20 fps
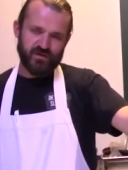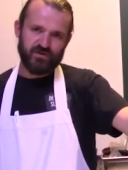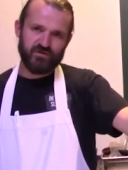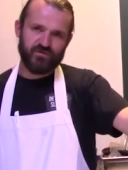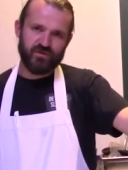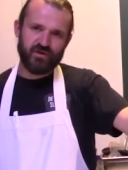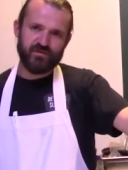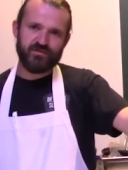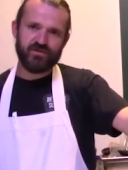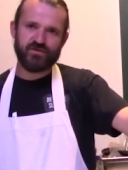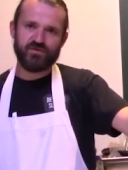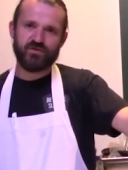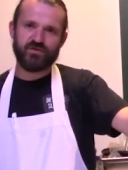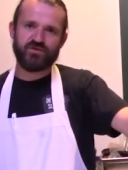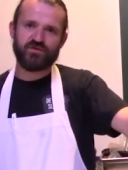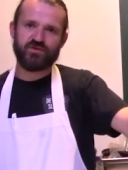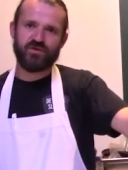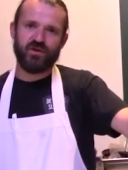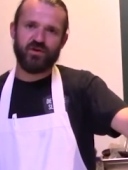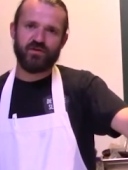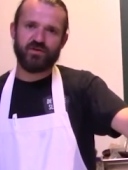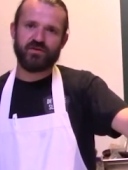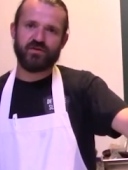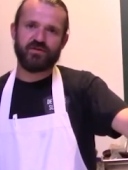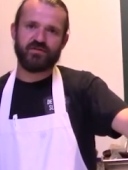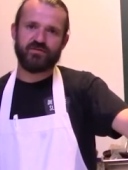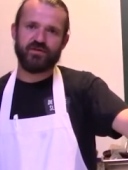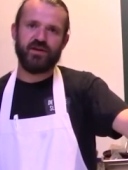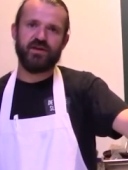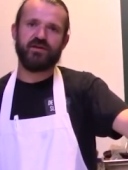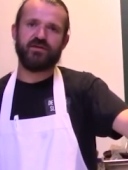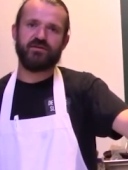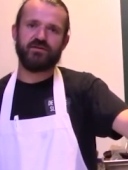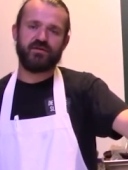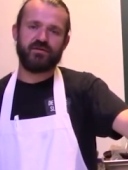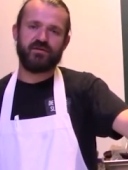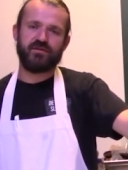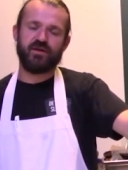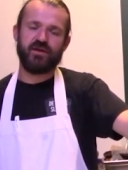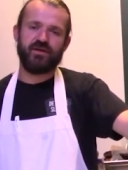driven to a trailer, trailer
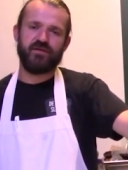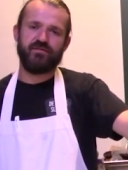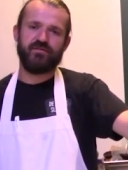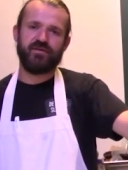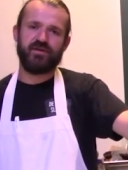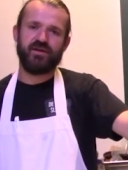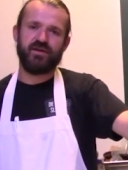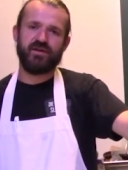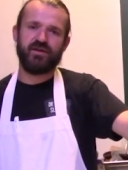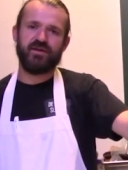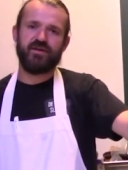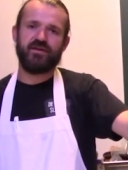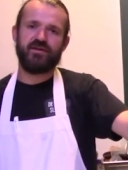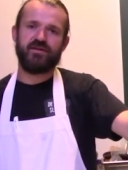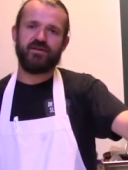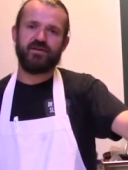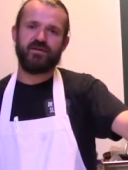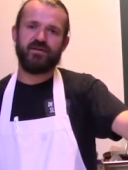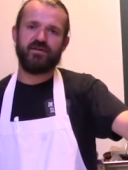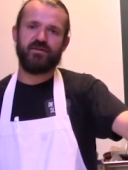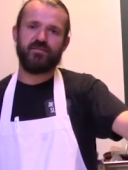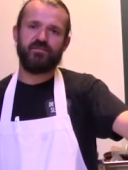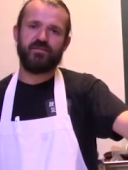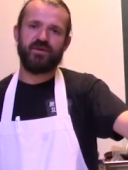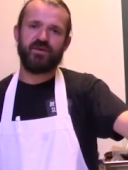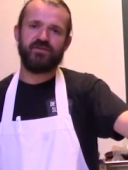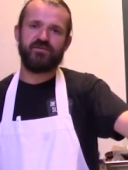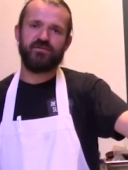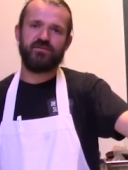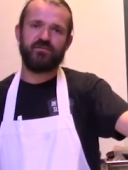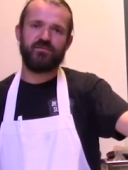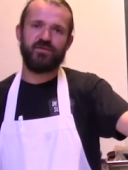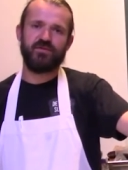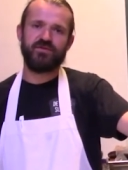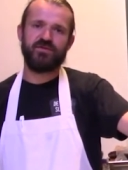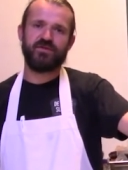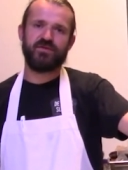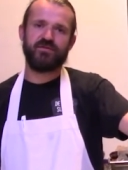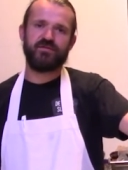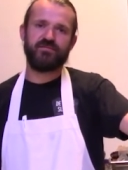or anything and uh, bring to a
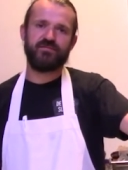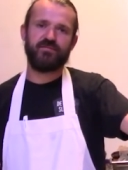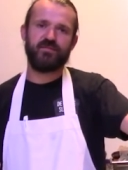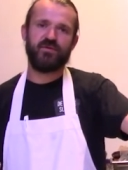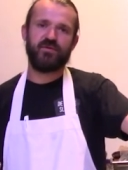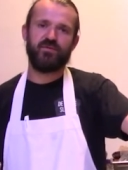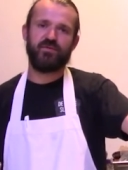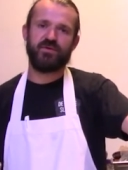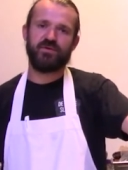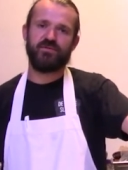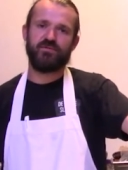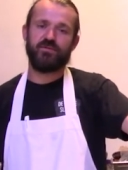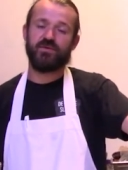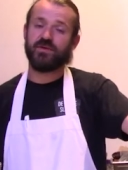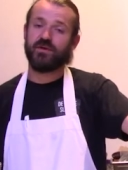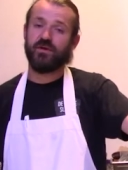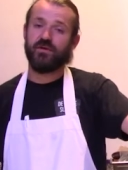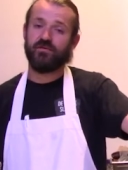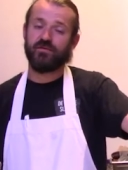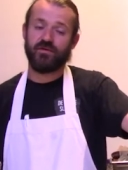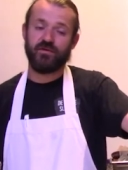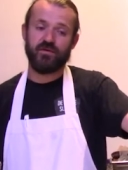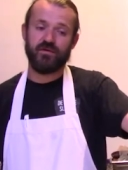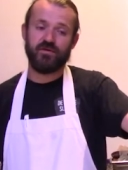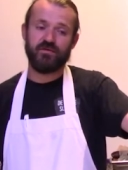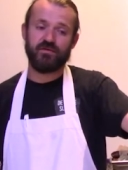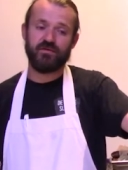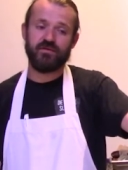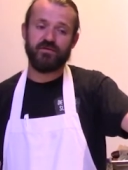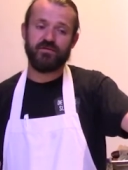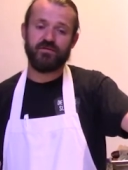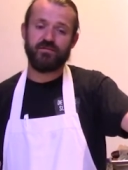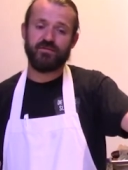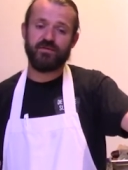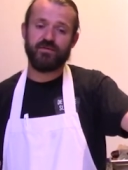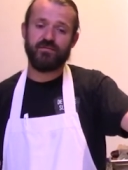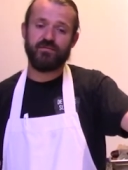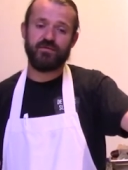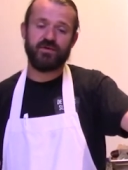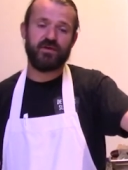butcher with, with all, all,
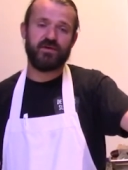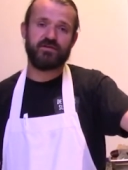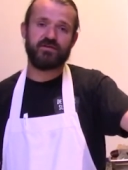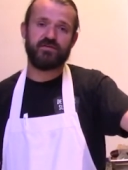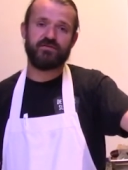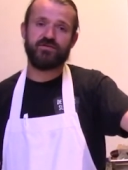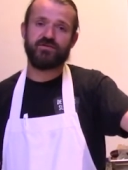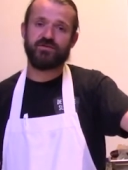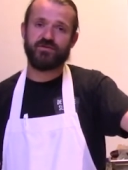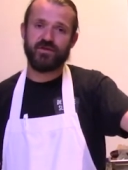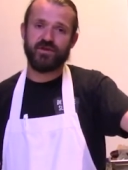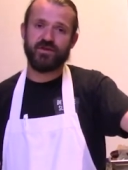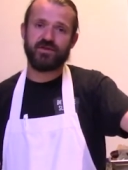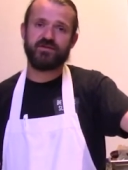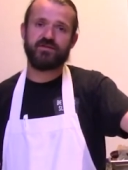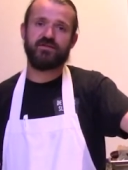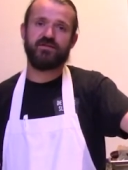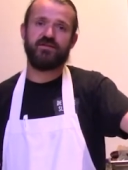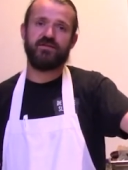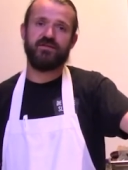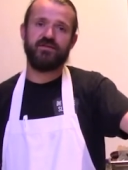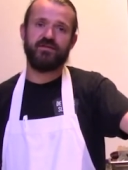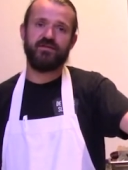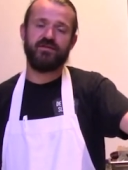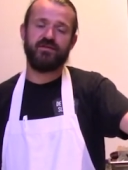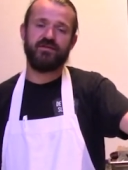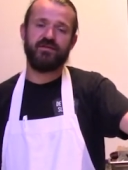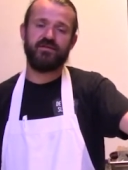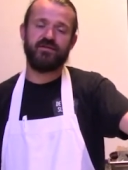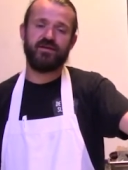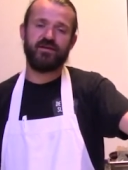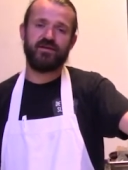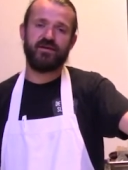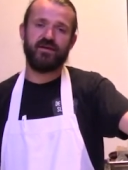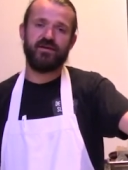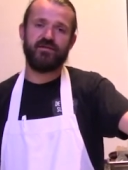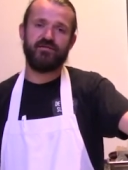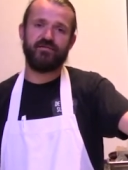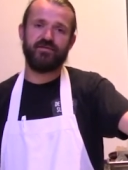lots of stress and, that kind of